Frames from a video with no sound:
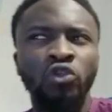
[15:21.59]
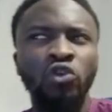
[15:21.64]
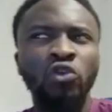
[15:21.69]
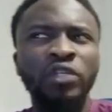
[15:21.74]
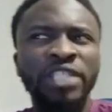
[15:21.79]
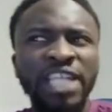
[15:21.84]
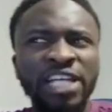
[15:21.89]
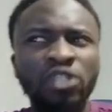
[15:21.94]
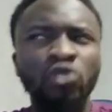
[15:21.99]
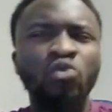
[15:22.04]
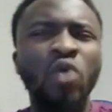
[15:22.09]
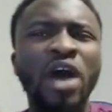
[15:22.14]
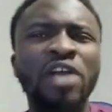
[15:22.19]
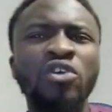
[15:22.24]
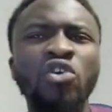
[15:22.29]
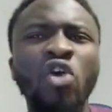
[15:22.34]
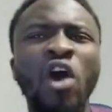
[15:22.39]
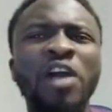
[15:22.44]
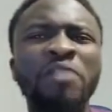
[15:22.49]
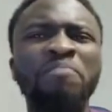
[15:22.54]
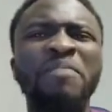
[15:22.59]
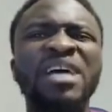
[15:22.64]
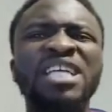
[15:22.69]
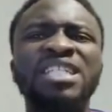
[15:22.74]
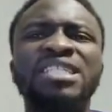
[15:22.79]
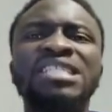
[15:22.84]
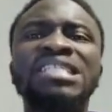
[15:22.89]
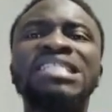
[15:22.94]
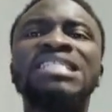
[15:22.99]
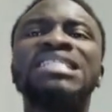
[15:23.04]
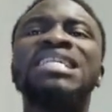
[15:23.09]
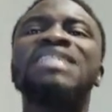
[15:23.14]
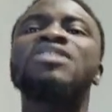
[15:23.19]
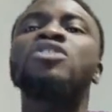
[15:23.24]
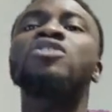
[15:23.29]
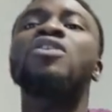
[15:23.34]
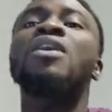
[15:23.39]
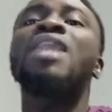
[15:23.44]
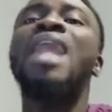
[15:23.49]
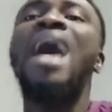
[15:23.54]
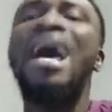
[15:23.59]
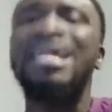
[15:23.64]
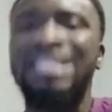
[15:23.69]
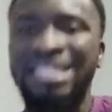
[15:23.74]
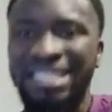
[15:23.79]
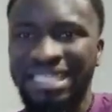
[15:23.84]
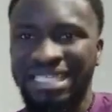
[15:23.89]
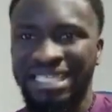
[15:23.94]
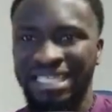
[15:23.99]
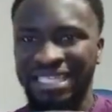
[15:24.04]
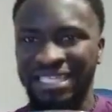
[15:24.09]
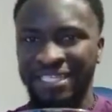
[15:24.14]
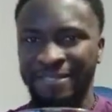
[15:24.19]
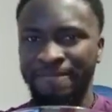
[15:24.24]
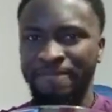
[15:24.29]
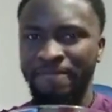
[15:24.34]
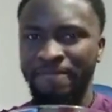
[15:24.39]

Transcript: So this one, God mentioned the salats.